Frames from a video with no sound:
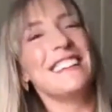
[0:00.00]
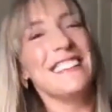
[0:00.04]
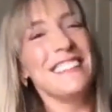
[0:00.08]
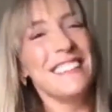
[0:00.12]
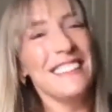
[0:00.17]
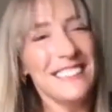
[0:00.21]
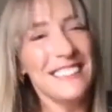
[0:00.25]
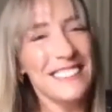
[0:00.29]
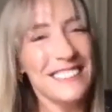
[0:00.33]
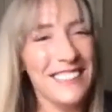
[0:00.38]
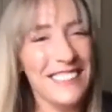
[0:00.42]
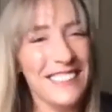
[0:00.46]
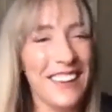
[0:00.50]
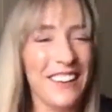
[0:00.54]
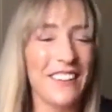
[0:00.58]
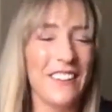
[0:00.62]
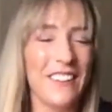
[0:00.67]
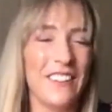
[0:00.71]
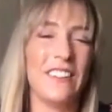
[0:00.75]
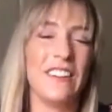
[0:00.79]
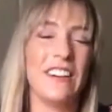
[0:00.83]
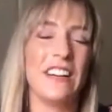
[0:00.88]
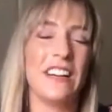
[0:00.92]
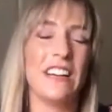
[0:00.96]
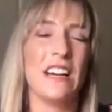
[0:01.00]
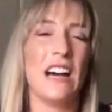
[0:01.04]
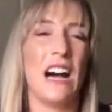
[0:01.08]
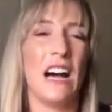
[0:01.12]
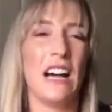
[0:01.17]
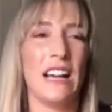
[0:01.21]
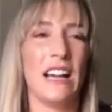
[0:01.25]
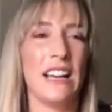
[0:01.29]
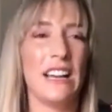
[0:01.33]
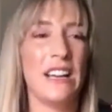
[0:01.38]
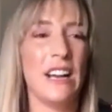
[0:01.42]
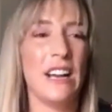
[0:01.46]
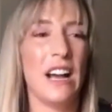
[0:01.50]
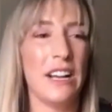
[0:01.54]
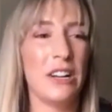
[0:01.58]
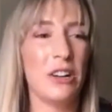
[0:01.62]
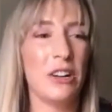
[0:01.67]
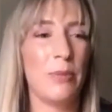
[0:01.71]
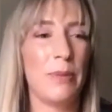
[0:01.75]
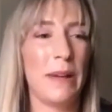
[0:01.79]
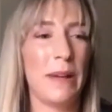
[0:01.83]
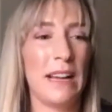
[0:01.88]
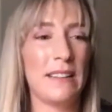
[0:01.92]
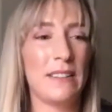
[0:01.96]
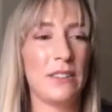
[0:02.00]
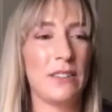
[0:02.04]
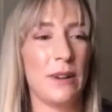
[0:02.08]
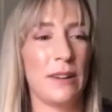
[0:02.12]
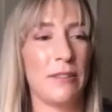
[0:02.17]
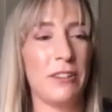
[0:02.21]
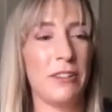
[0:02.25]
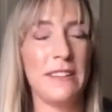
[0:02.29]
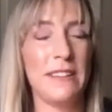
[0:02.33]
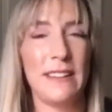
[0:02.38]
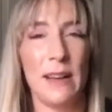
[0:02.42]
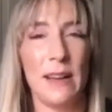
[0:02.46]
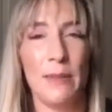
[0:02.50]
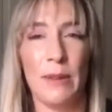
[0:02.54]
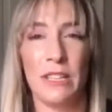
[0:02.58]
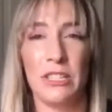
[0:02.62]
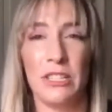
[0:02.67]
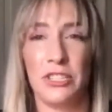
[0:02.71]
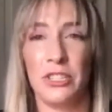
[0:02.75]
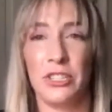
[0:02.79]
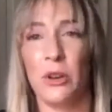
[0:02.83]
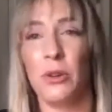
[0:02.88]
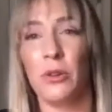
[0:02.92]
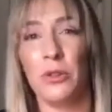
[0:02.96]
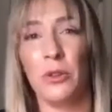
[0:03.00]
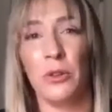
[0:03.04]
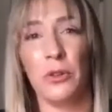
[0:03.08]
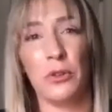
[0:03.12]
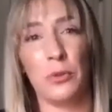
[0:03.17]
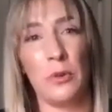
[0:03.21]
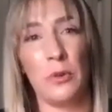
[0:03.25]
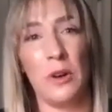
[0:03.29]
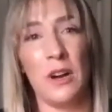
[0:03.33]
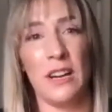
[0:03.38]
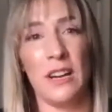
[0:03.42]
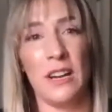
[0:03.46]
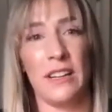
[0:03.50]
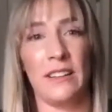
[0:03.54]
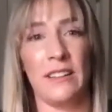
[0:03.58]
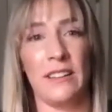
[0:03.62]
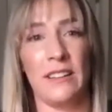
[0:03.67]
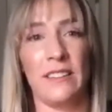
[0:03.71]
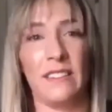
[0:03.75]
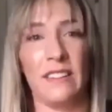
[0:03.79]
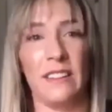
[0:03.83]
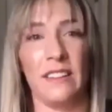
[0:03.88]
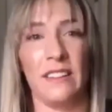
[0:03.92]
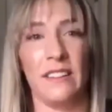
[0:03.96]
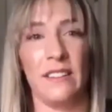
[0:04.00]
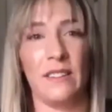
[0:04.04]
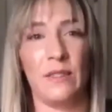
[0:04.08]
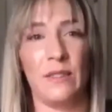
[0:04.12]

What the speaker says: So I go back to every time I show those wines, it's